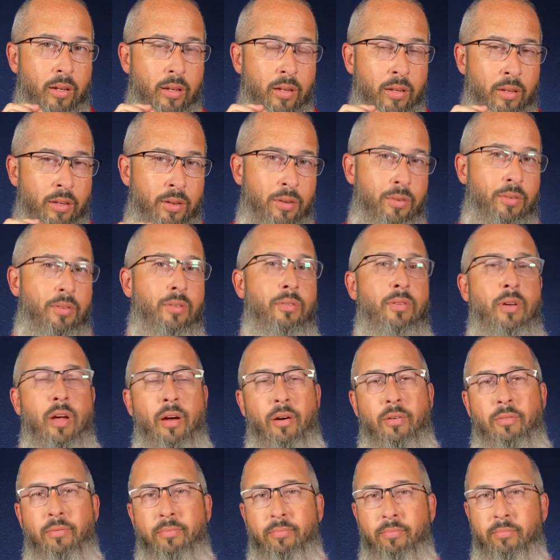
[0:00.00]
you do
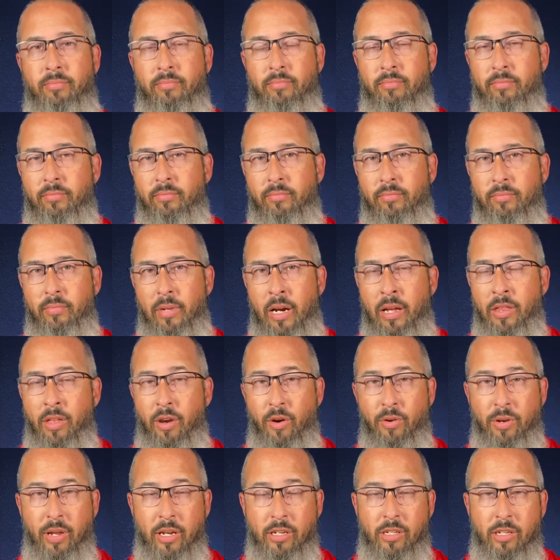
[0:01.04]
know in the New
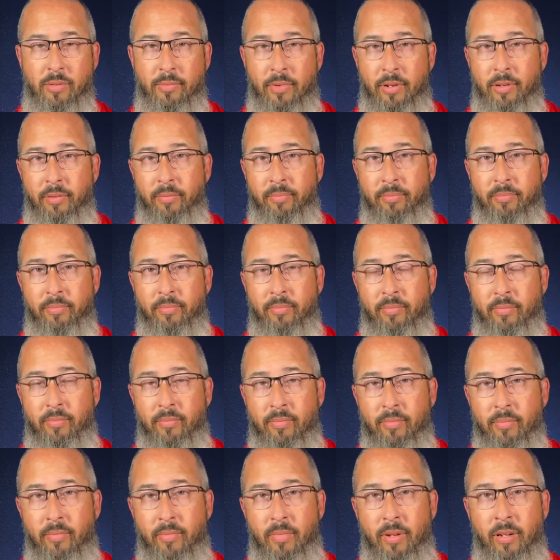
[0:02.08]
Testament
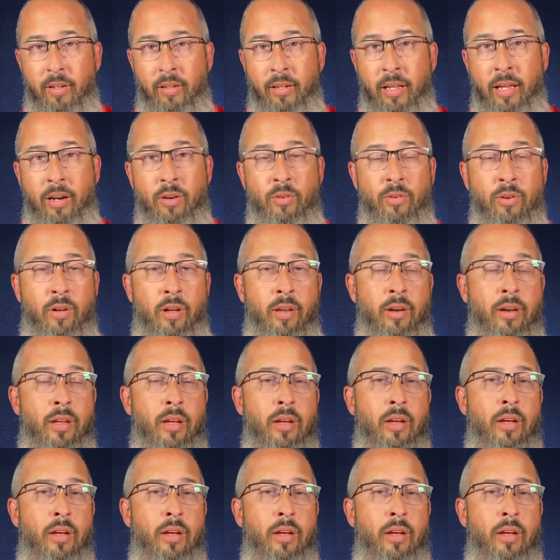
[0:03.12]
later on.